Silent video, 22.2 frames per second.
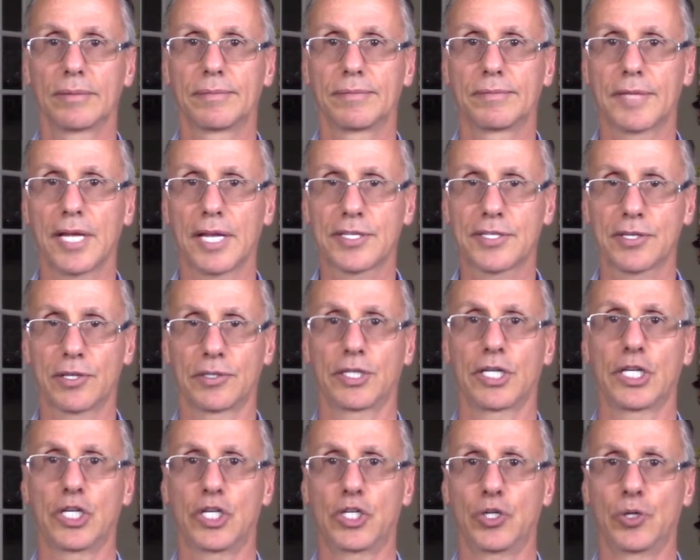that's not
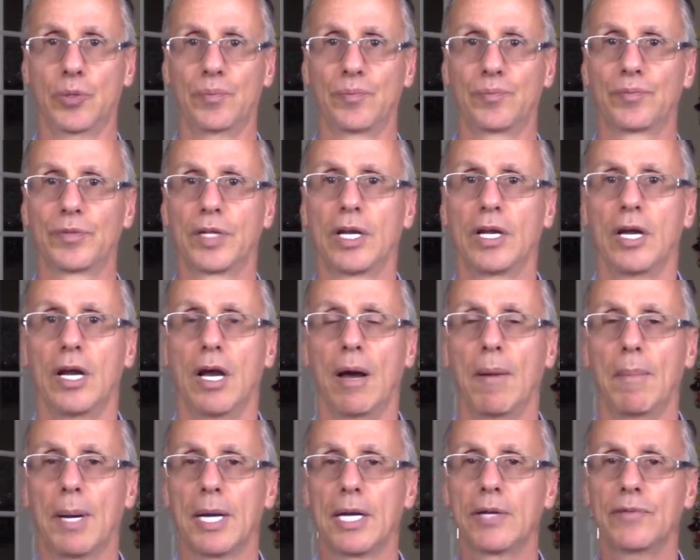an issue.
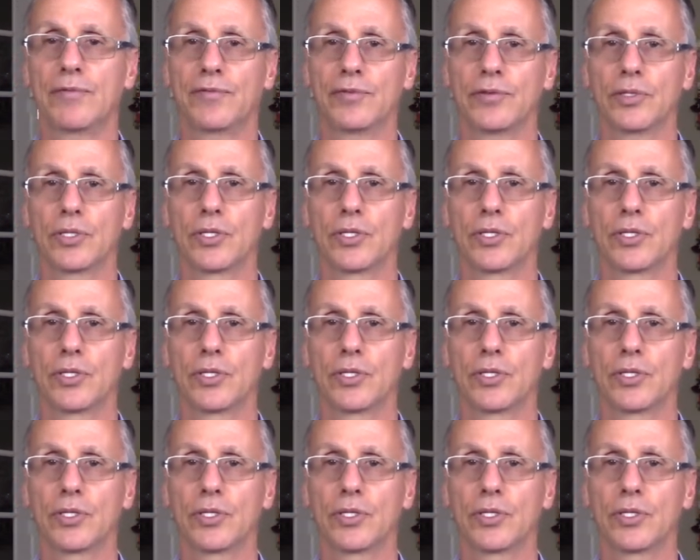But if